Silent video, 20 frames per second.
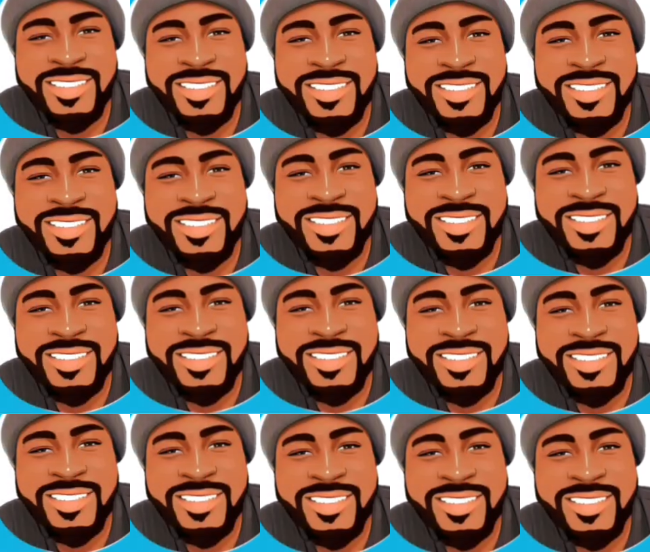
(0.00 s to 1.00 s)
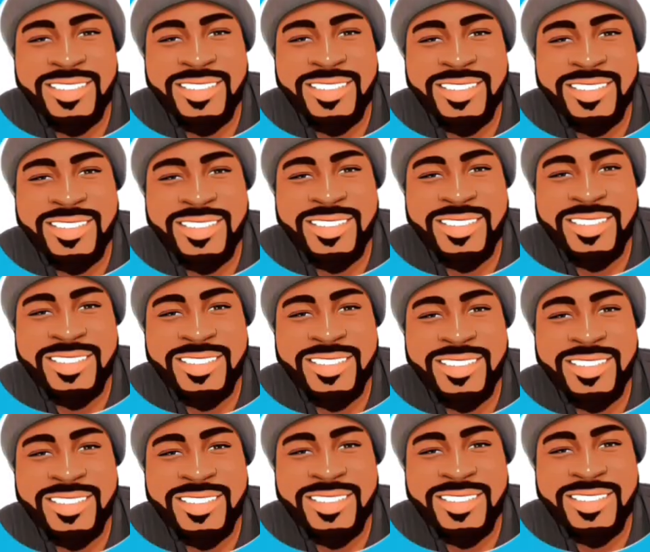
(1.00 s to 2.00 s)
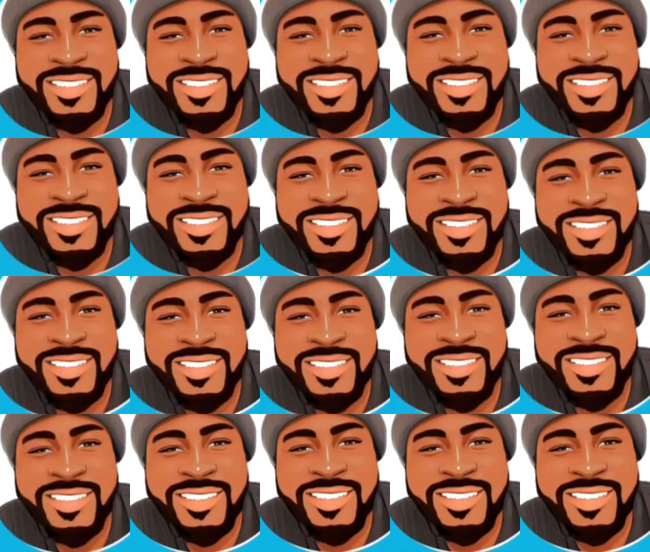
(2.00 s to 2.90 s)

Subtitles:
and change the outline to black.